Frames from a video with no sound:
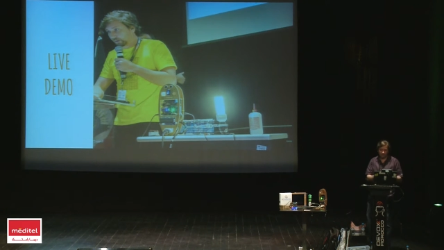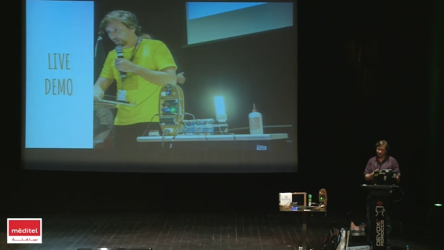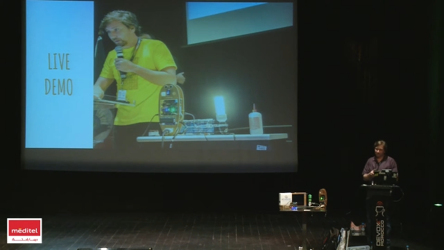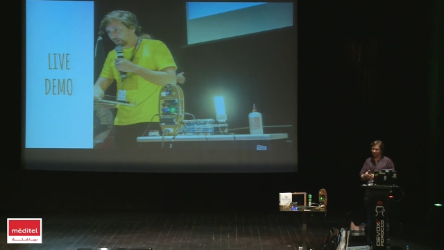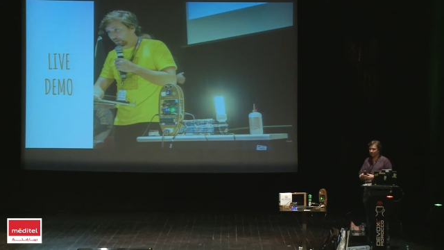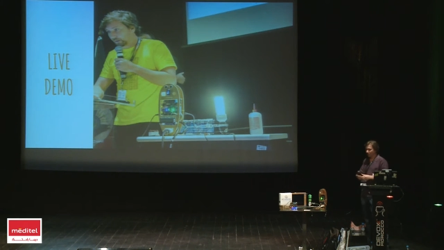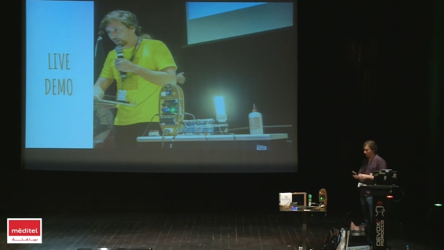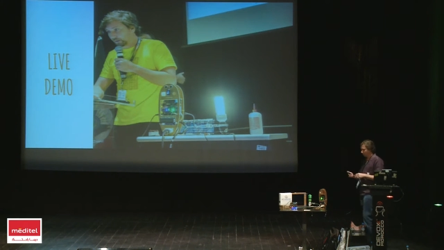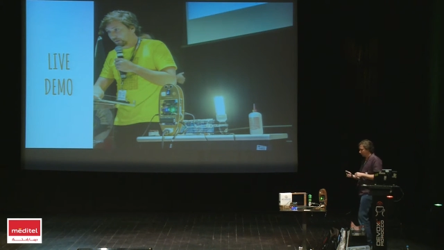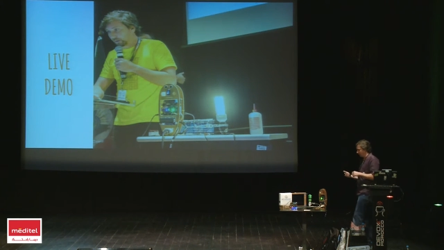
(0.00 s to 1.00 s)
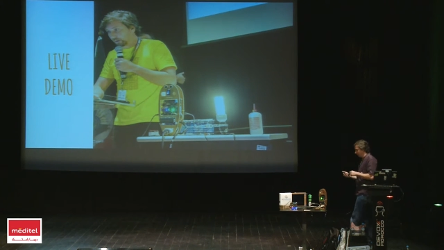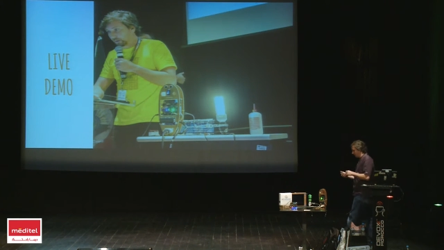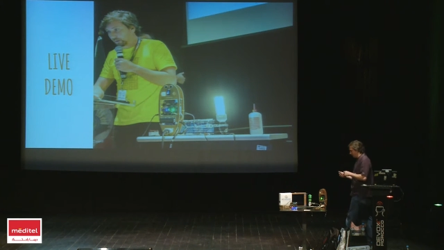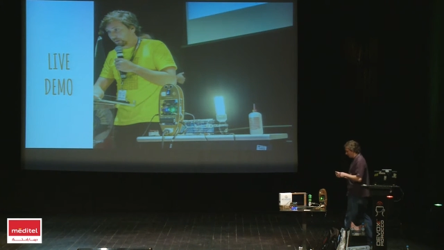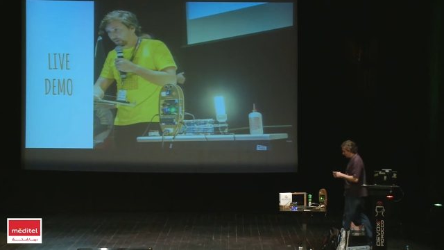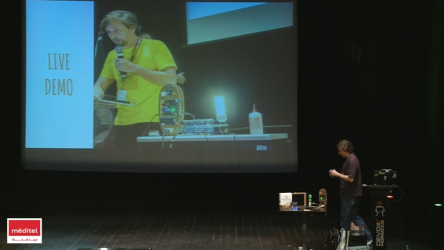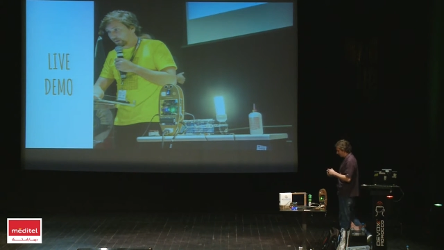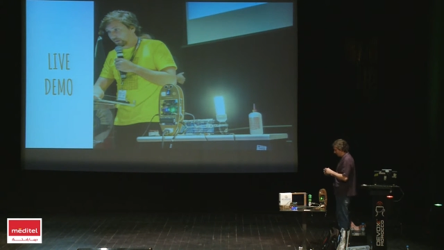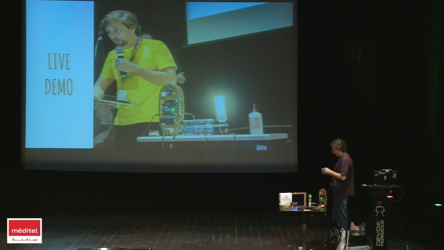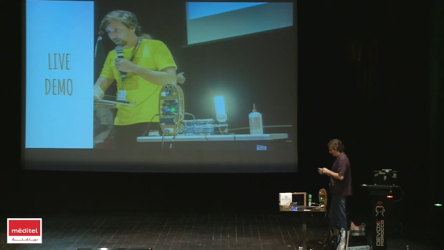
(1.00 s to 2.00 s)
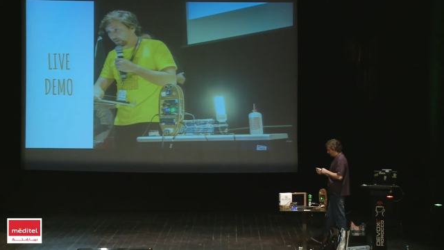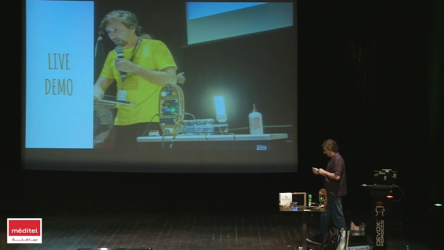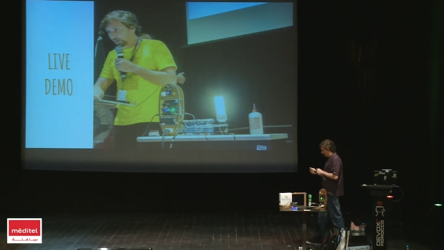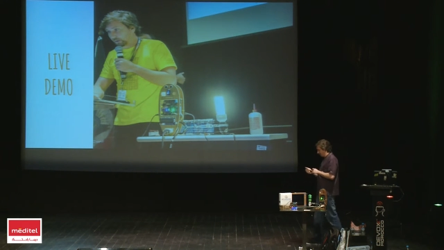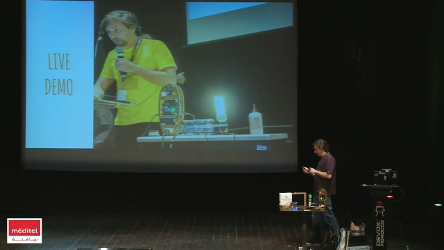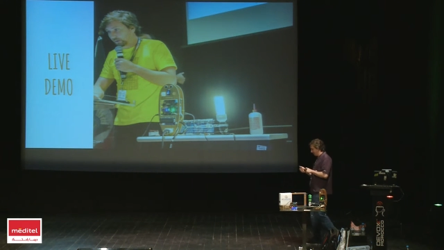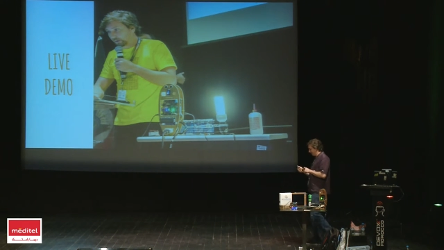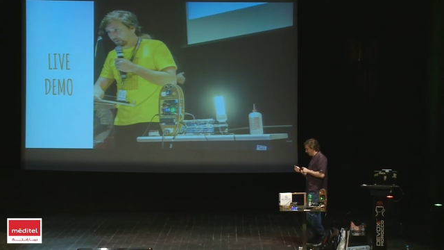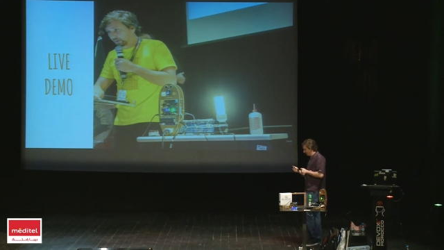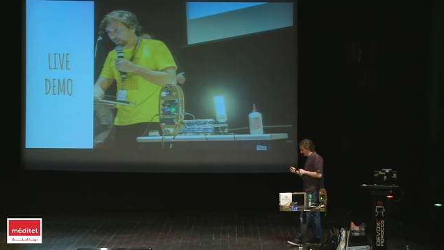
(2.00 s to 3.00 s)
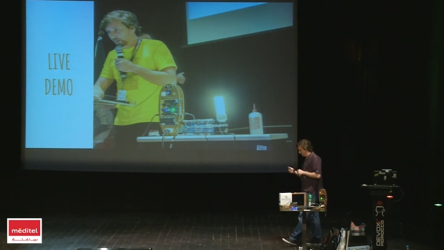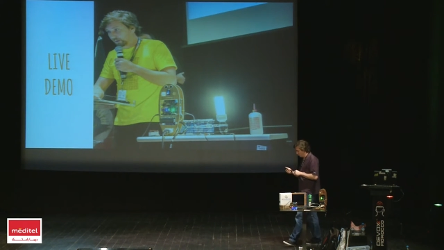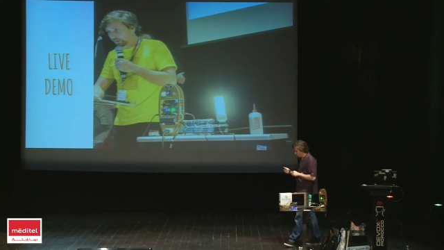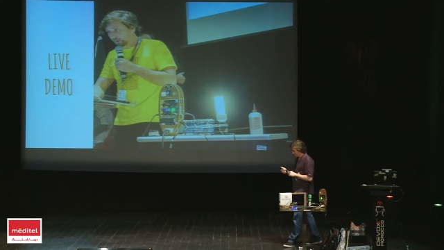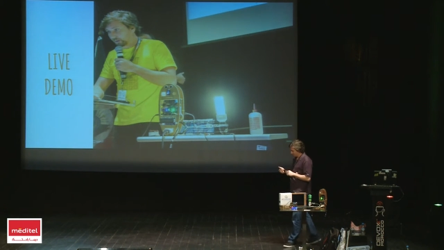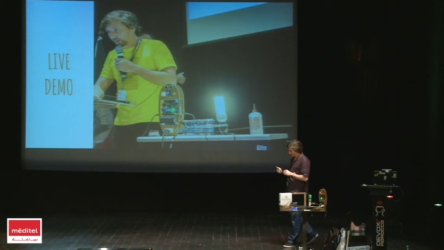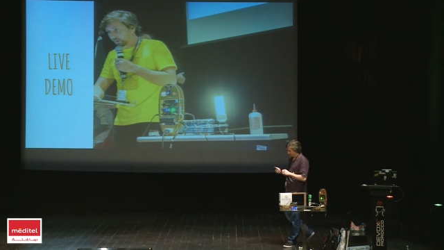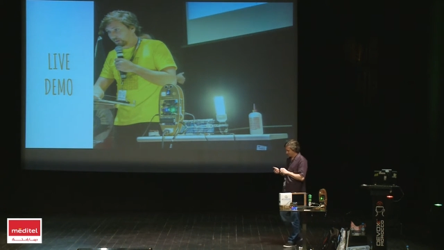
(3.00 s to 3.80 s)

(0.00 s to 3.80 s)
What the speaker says: Nobody's mouth can be seen.